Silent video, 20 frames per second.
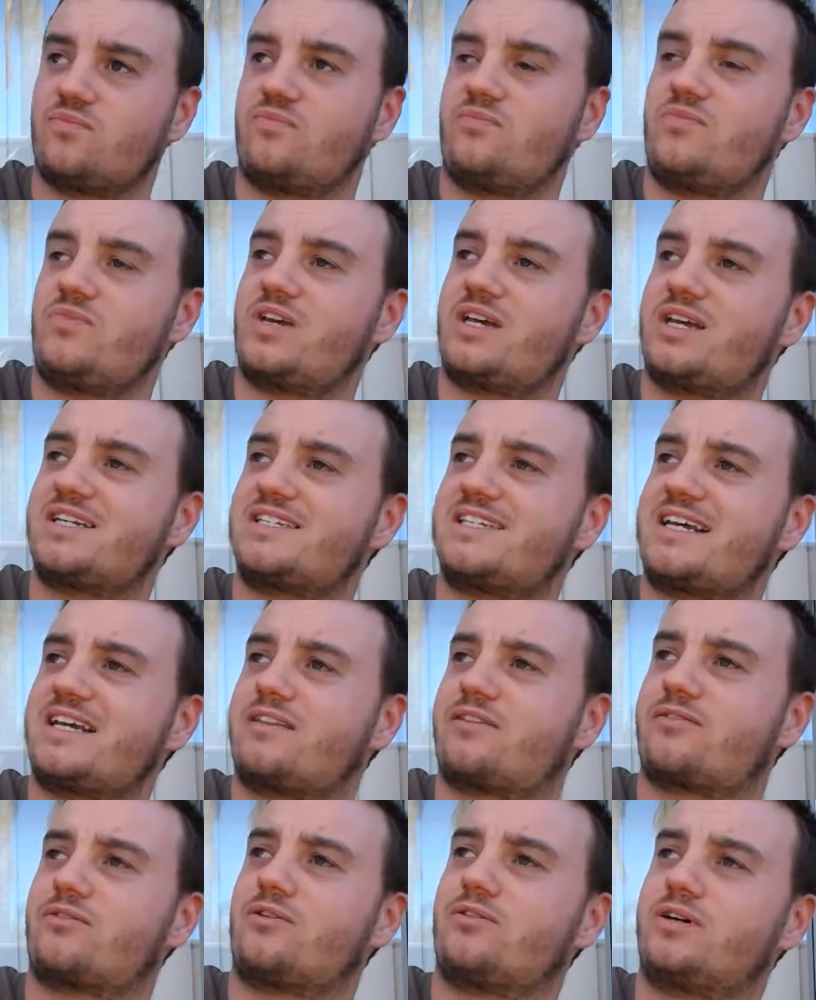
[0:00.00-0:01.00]
You can see
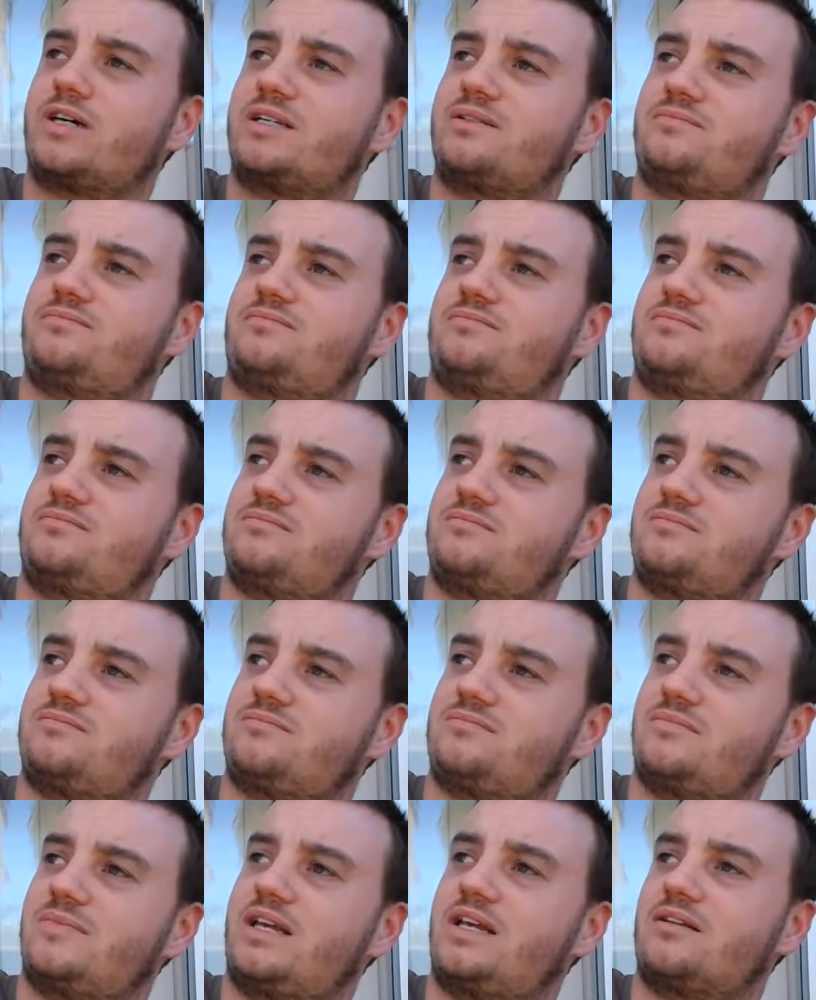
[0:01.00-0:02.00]
through it.
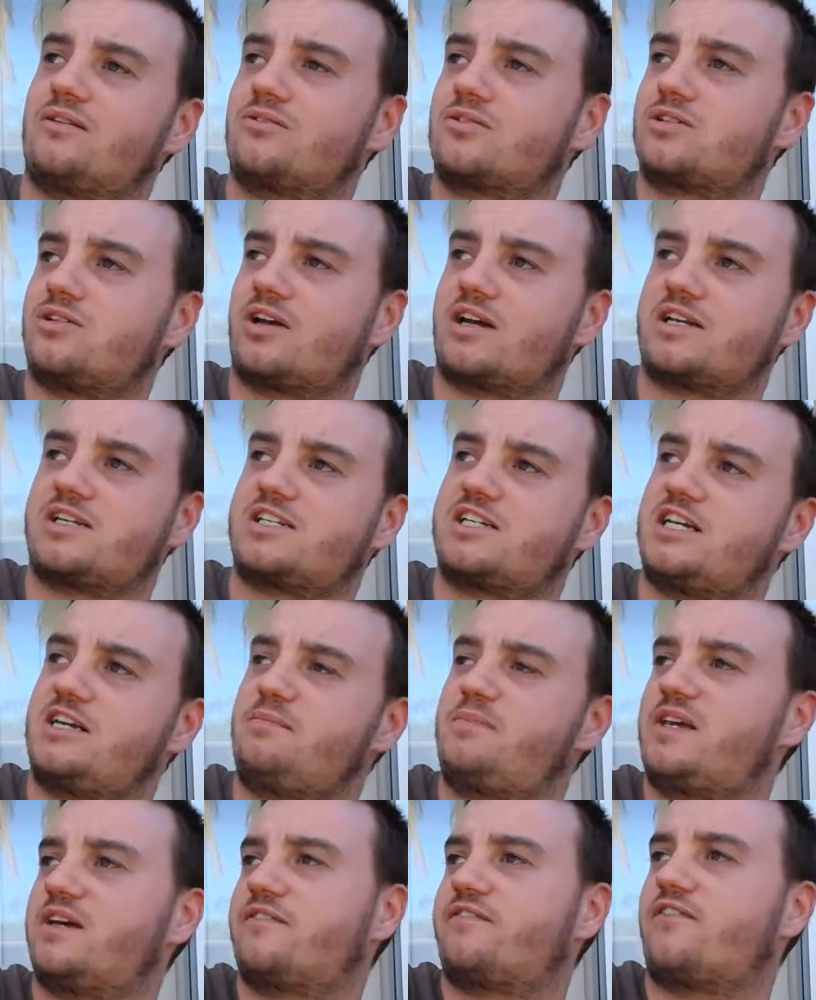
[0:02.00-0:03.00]
It looks like a
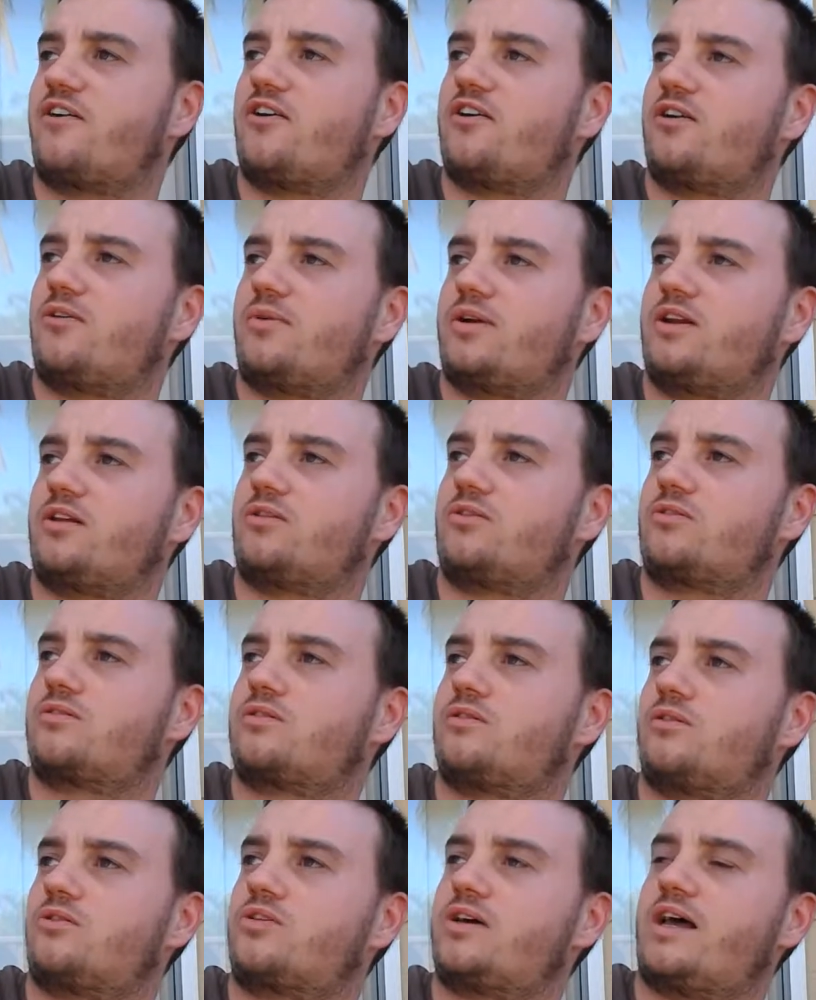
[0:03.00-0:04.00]
sepia photo when you
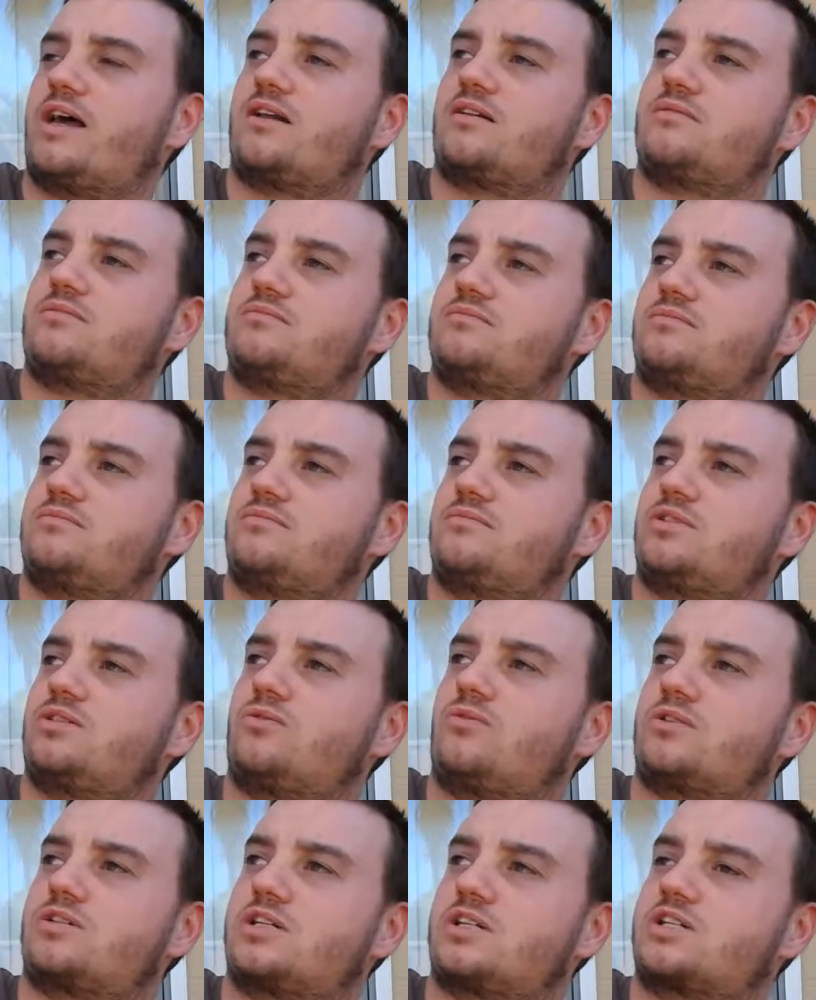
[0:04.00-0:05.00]
look out
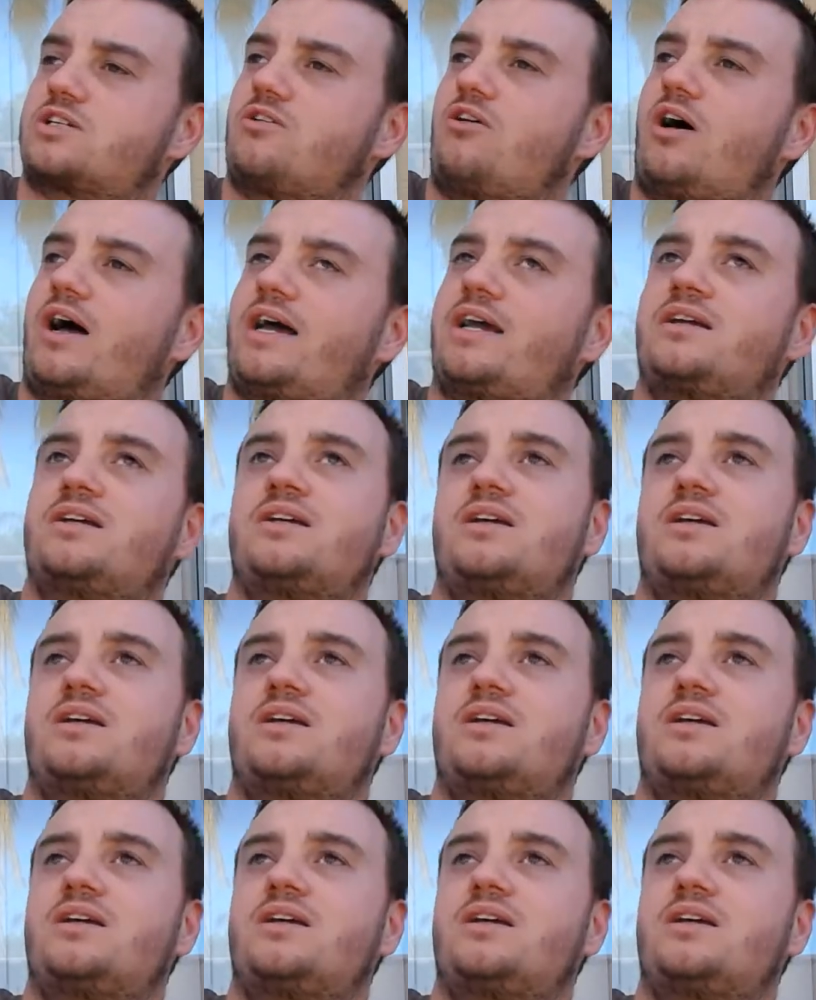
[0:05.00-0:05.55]
towards the sky.